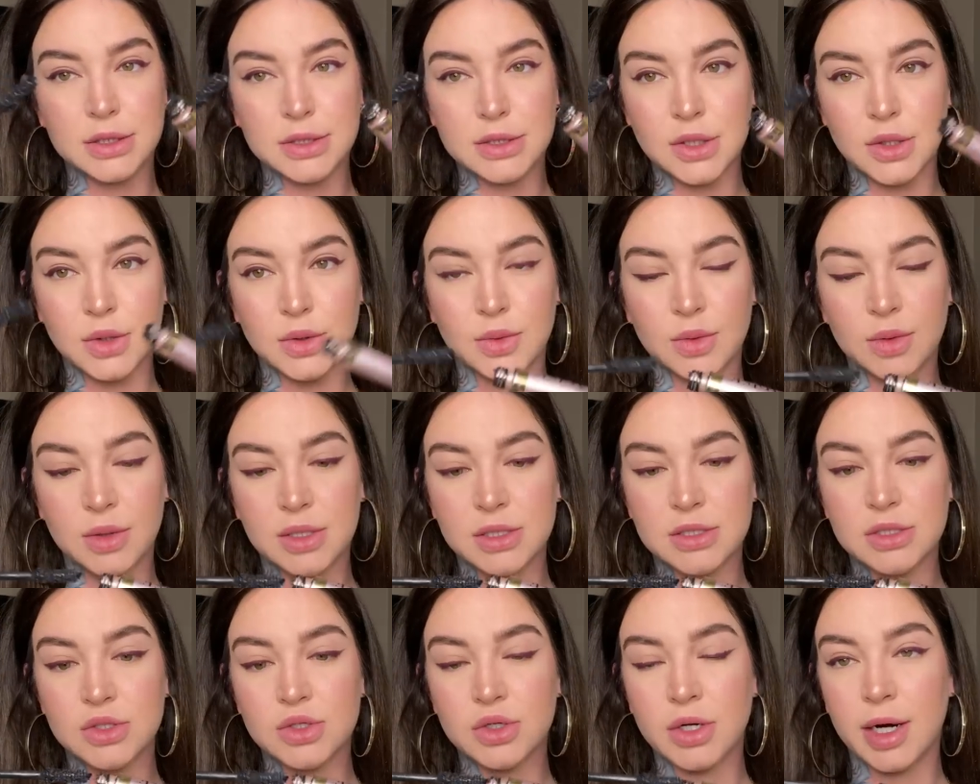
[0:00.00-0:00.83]
So
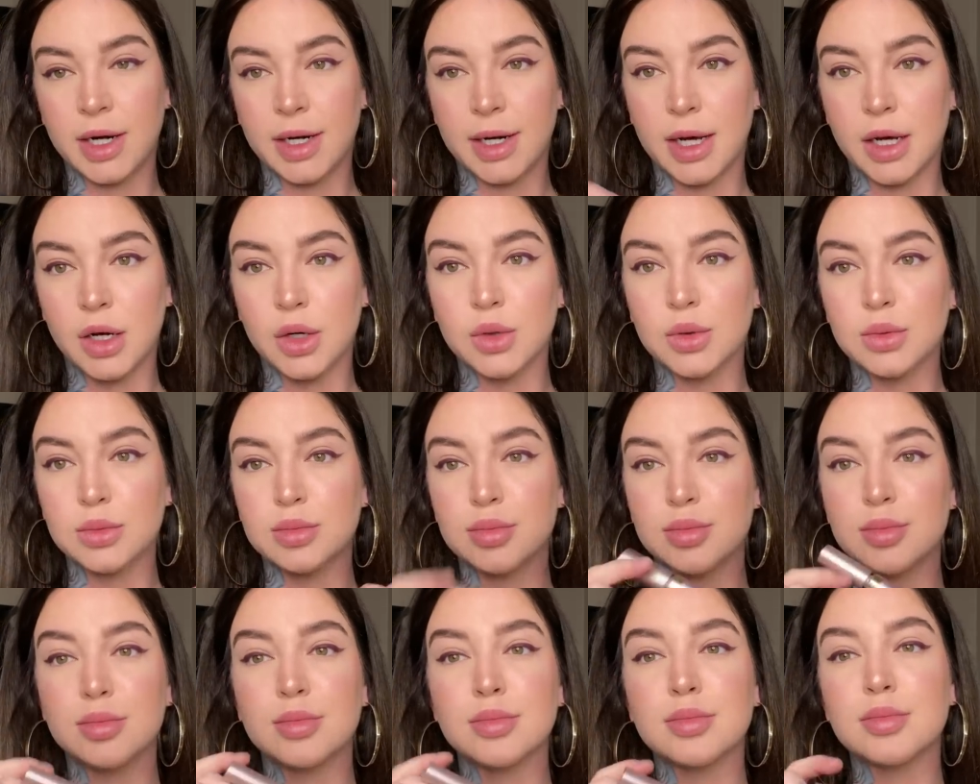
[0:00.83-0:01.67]
it's dried out
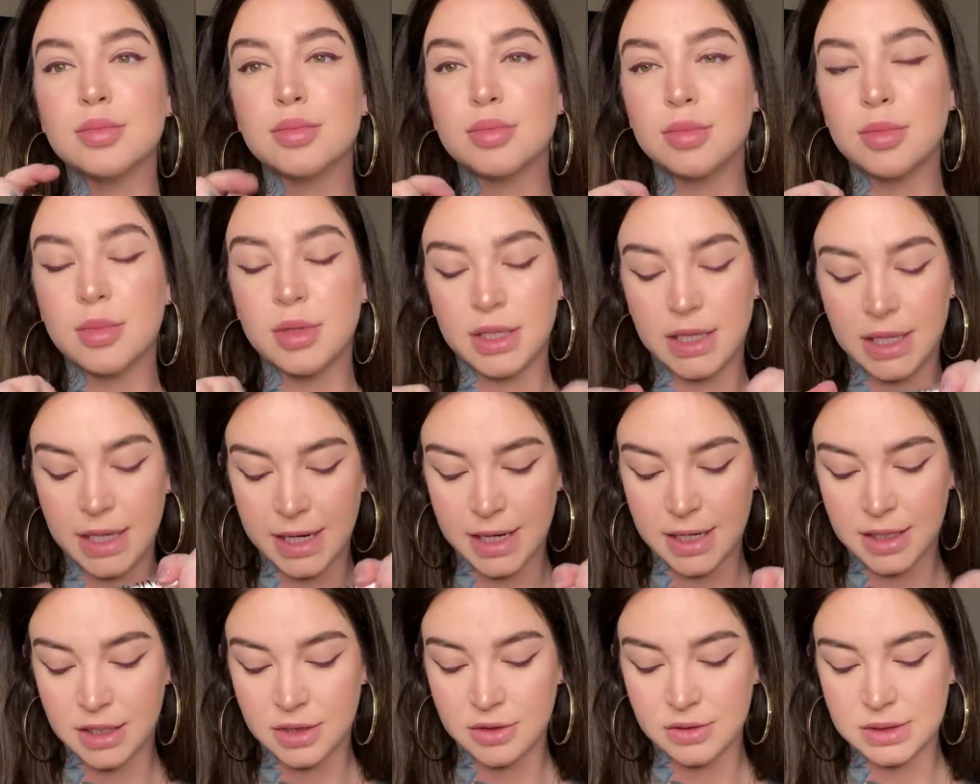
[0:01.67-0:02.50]

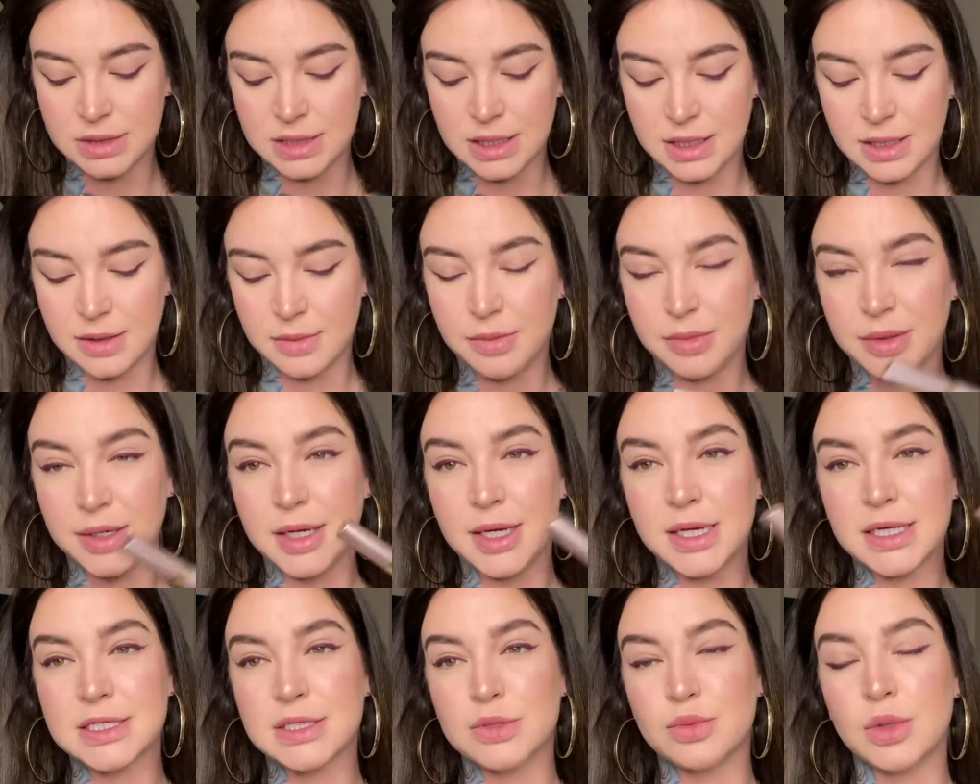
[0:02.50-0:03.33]
can't use it, but
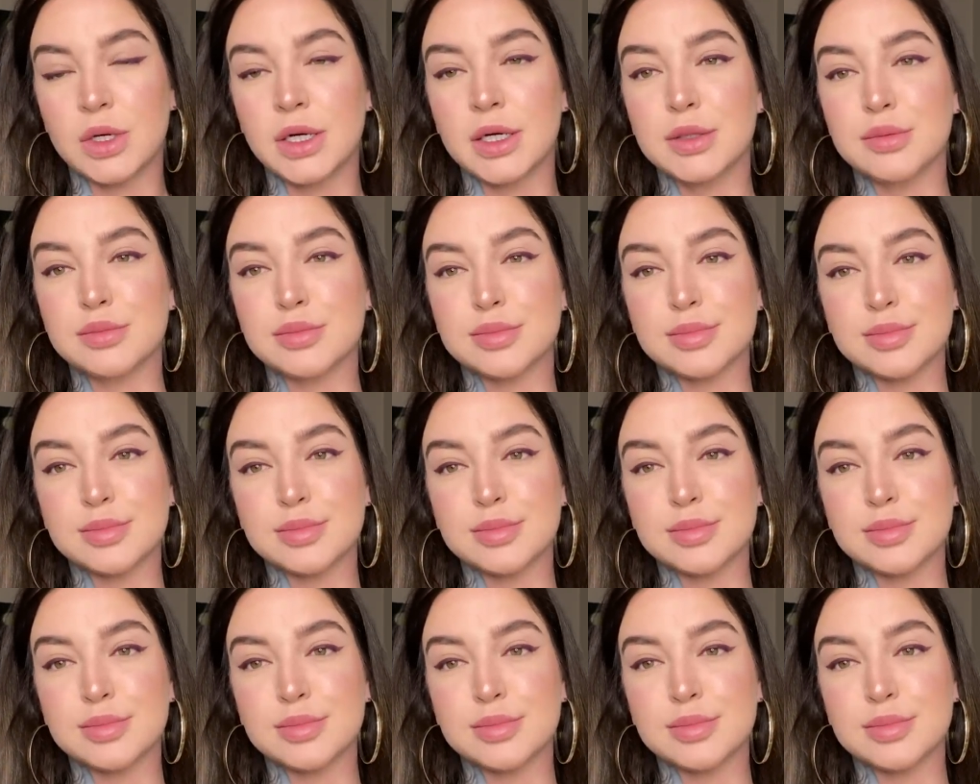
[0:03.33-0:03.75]
guess what?